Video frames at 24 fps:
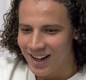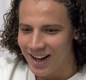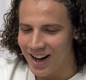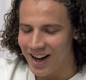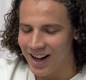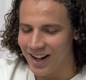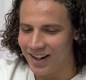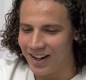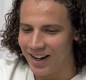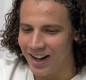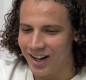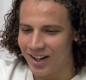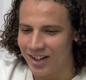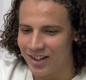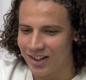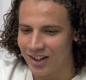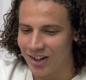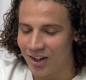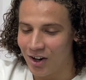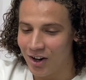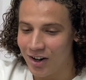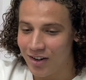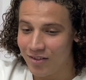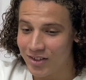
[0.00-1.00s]
and like a
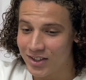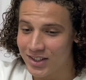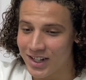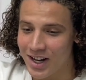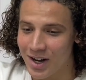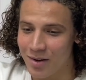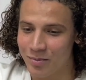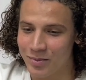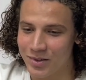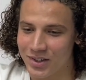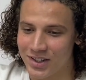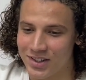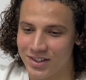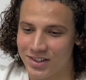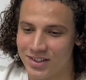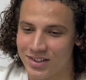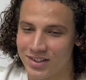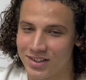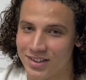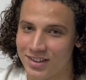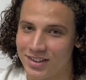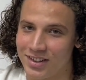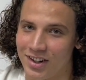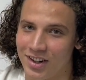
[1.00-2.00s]
lot of the times
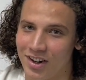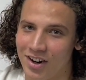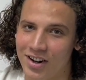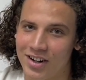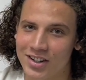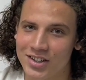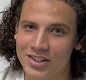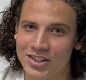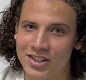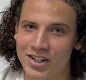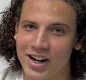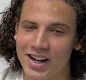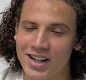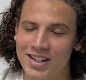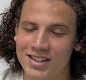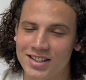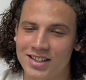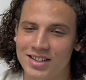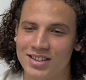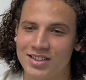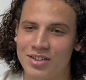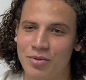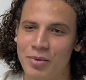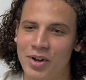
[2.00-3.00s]
it's a lot of
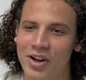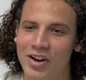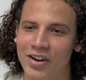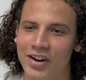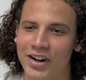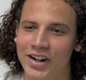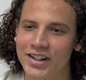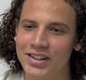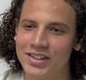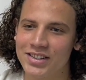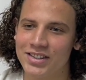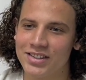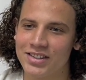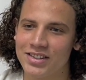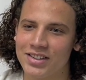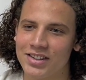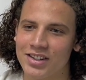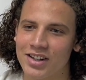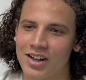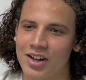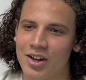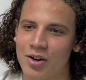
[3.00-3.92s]
stress, to be honest,